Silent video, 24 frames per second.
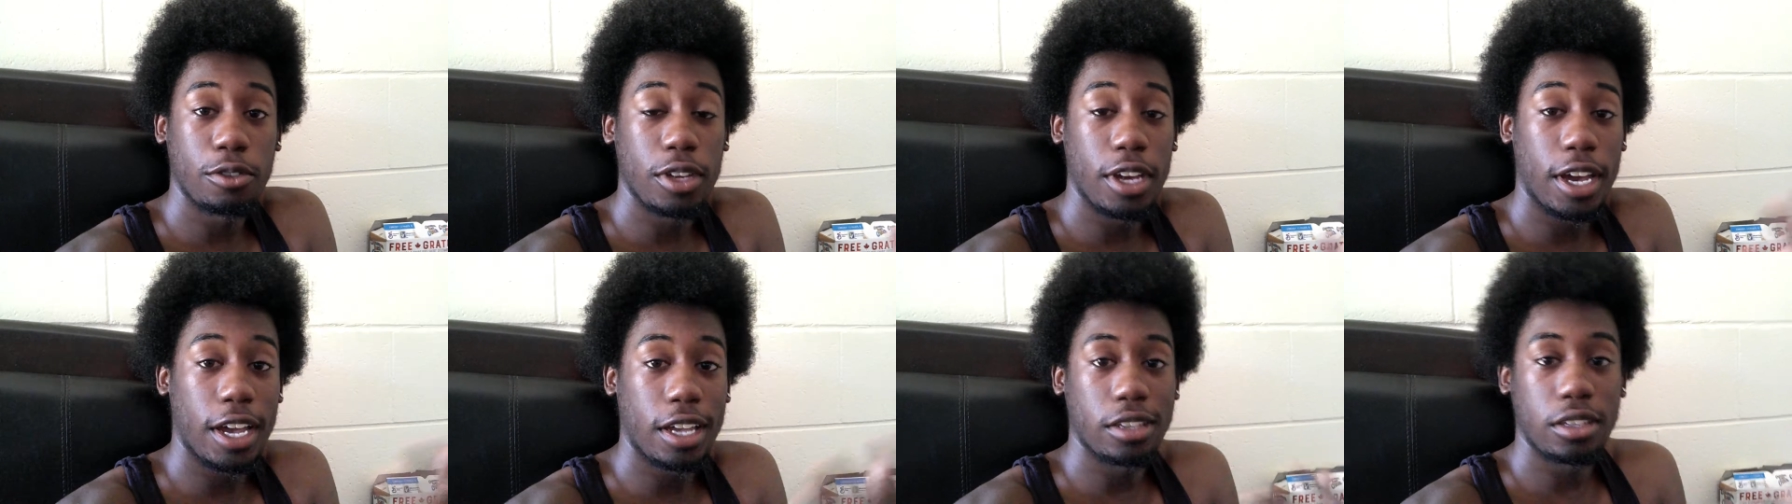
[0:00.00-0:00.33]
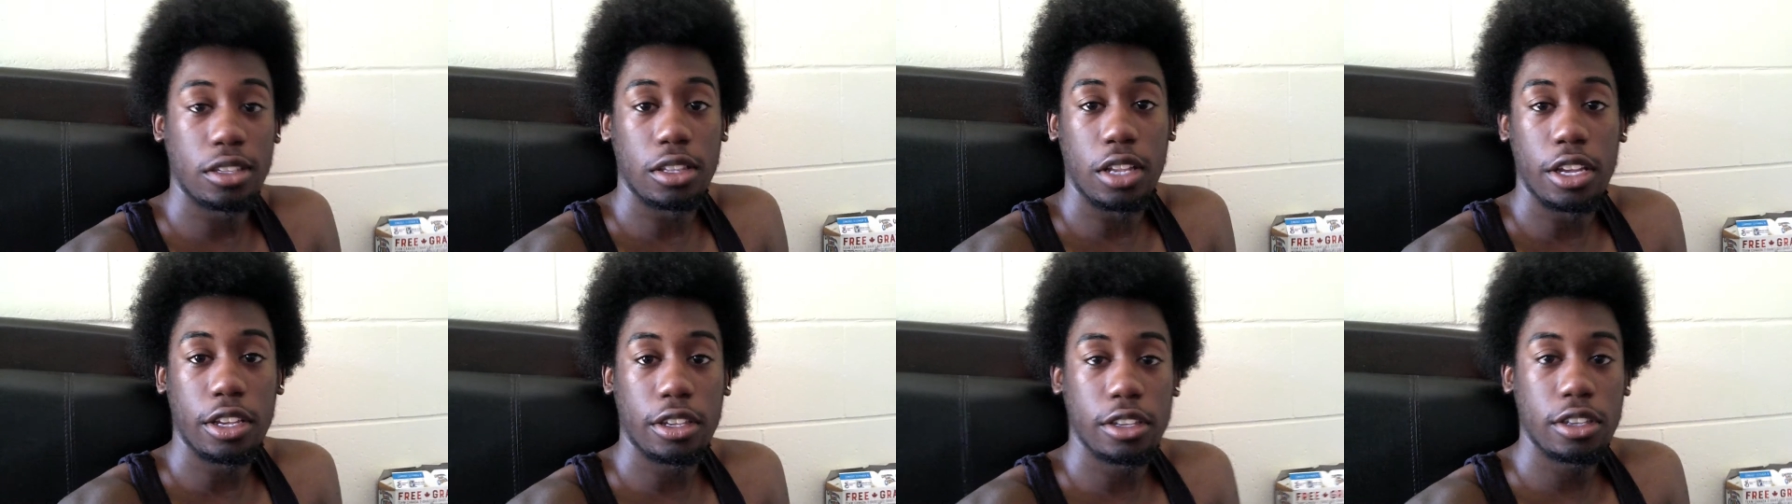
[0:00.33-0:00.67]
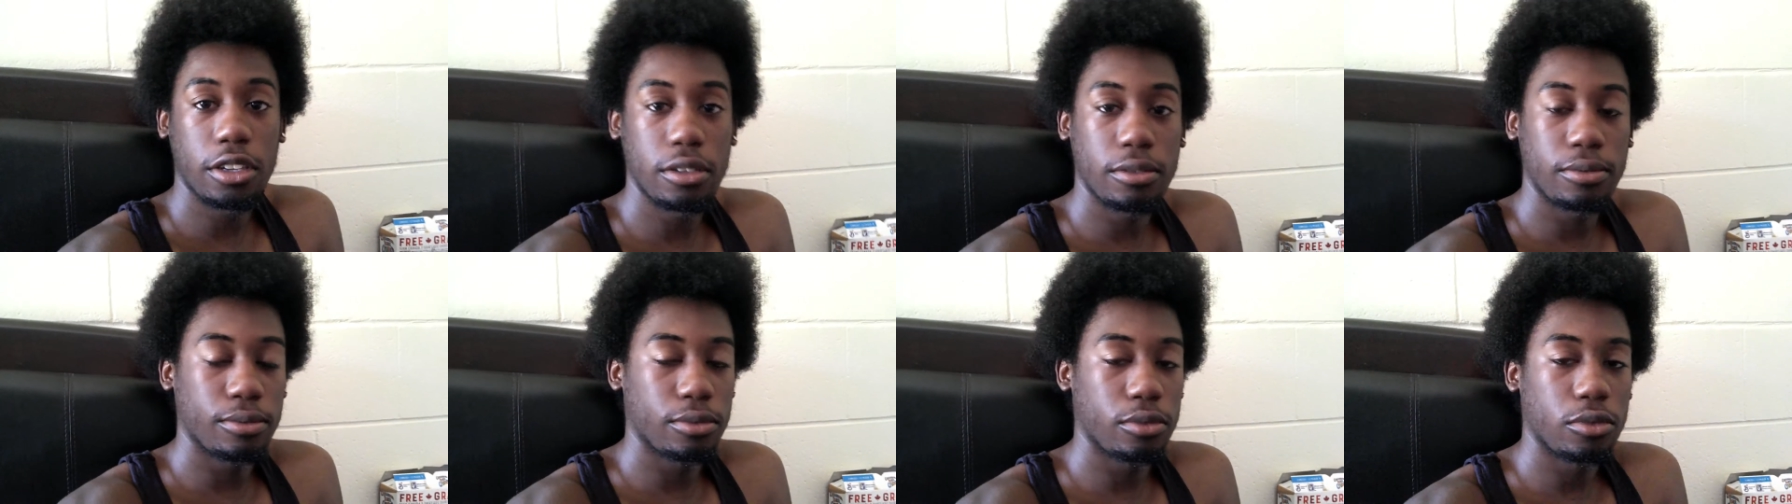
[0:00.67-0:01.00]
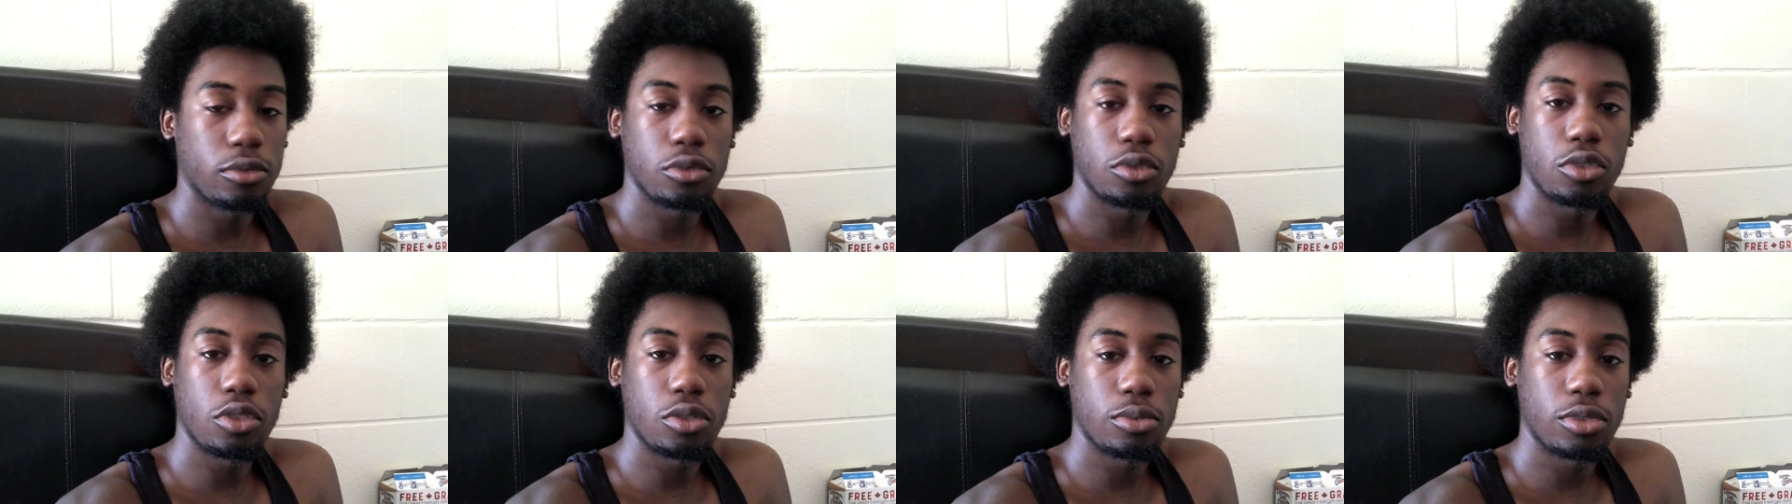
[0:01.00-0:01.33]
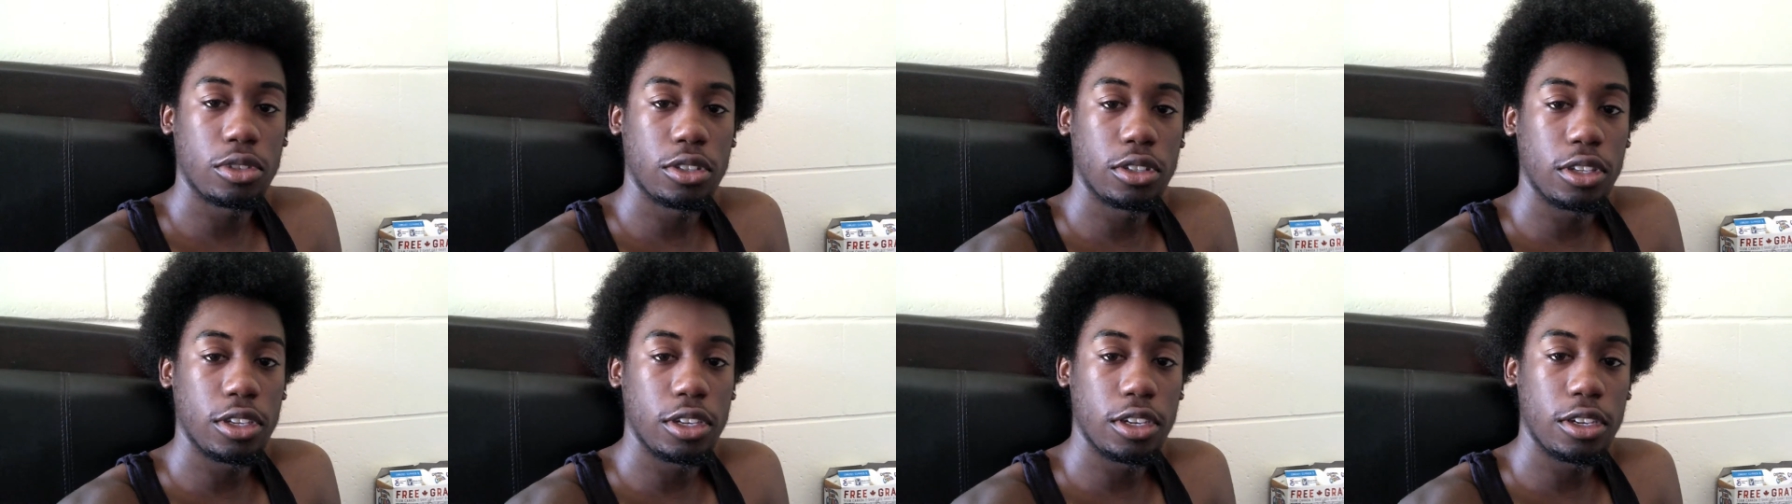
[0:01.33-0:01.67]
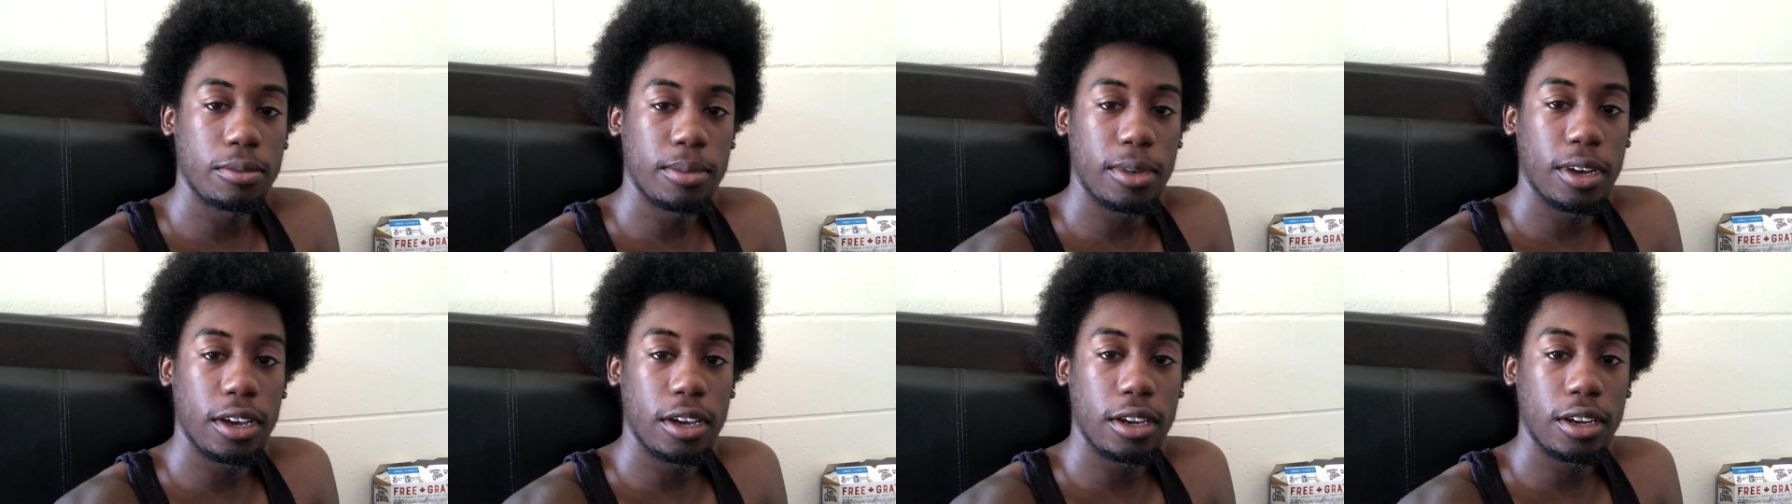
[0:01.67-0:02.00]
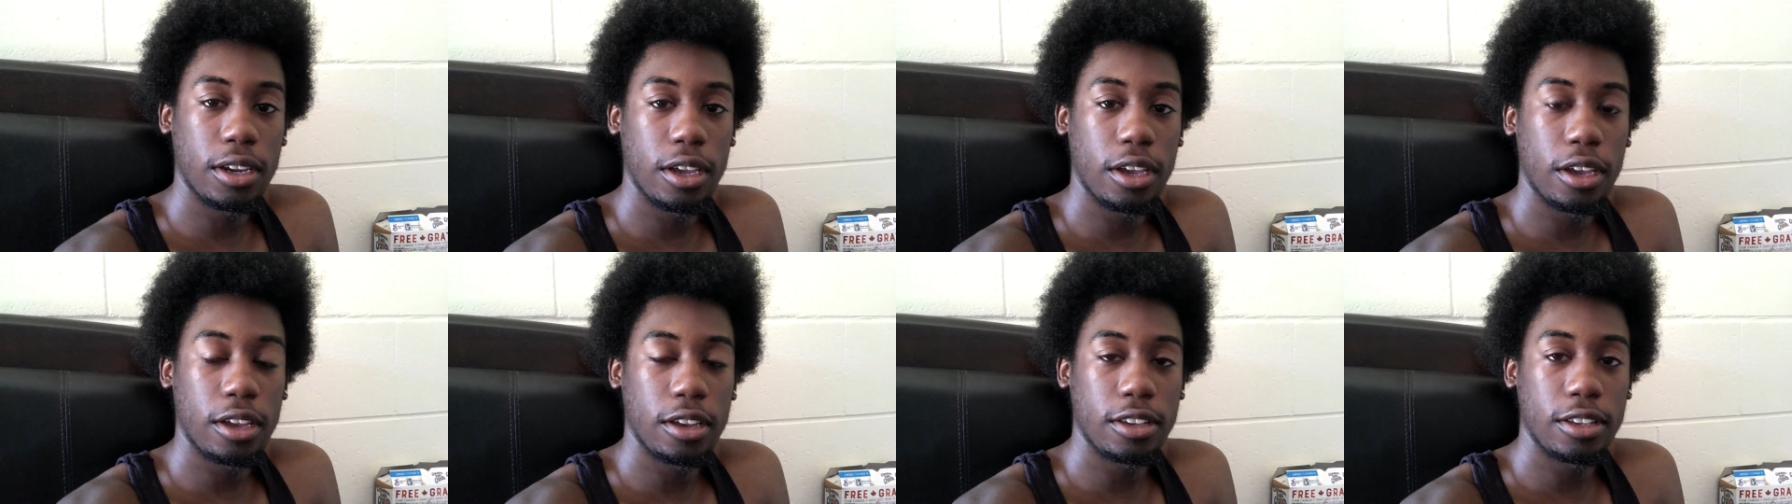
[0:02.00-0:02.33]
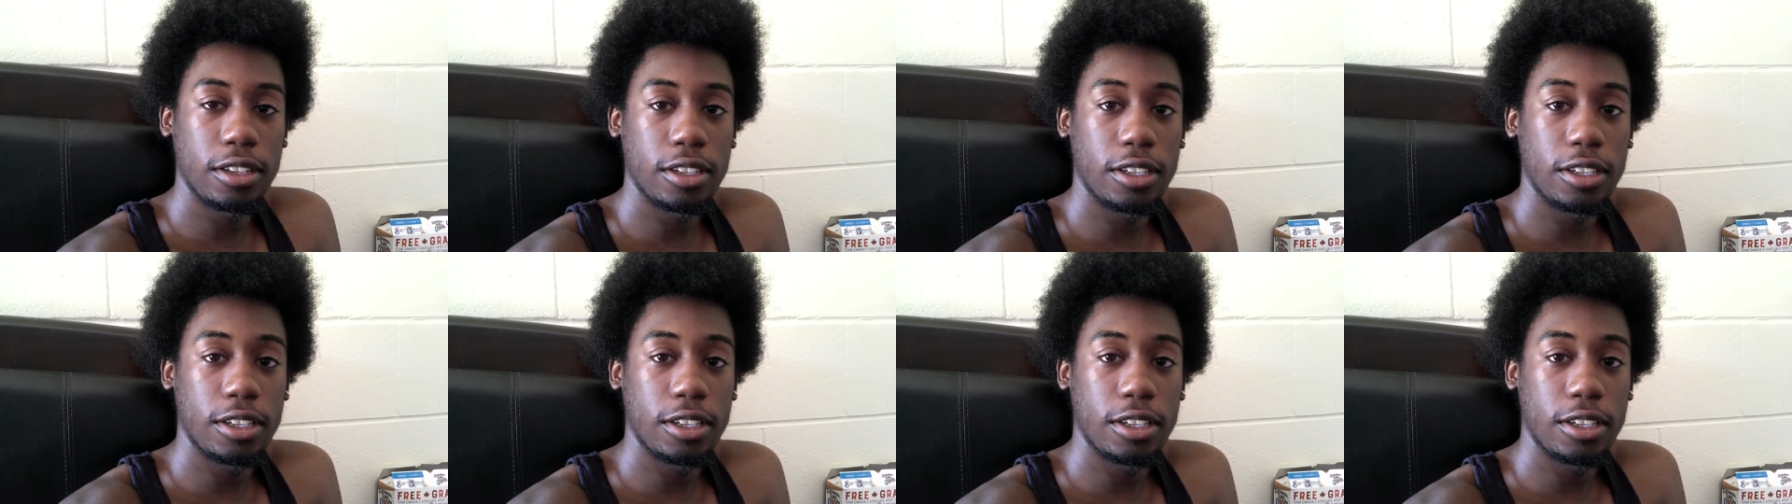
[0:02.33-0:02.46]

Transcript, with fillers: guys like it you know what i'm saying man and